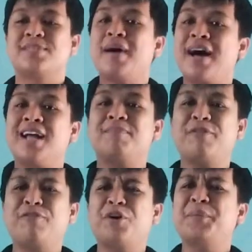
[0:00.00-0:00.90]
But
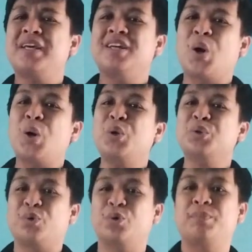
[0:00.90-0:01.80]
before we
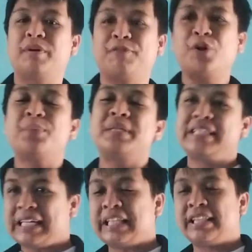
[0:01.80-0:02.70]

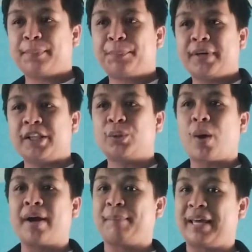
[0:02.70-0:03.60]
dig deeper into
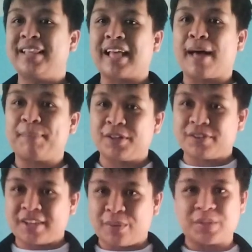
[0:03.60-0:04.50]
our main topic
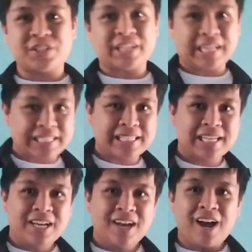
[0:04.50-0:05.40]
today, which is
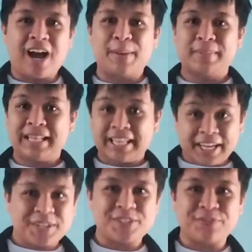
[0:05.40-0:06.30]
the
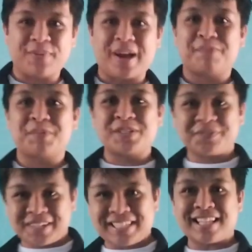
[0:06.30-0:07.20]
layers of
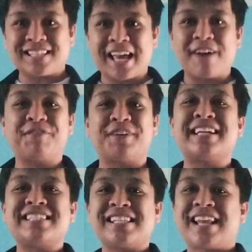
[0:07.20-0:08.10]
atmospheres, let's have
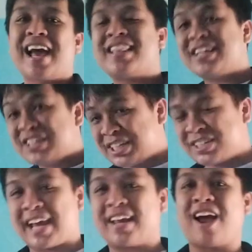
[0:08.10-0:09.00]
first an energy
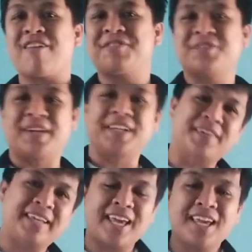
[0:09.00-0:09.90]
check, everyone.
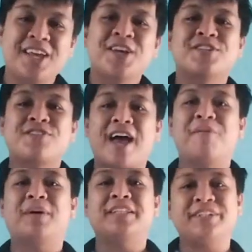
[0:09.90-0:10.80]
Okay, so I
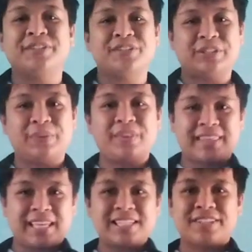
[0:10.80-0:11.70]
want you to do
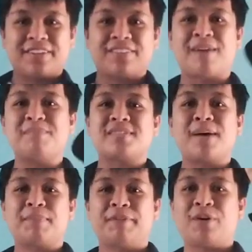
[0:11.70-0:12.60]
this. Thumbs
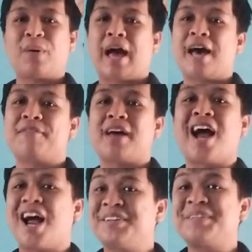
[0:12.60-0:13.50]
up if you have
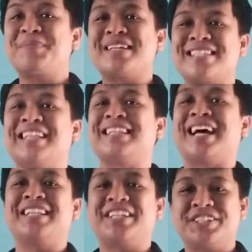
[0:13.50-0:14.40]
100%
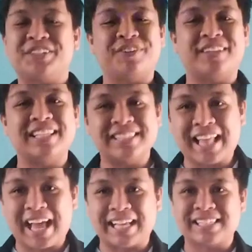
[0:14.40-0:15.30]
energy for this
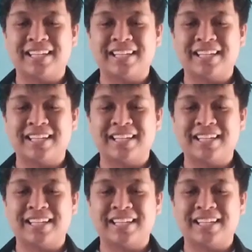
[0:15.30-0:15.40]
class.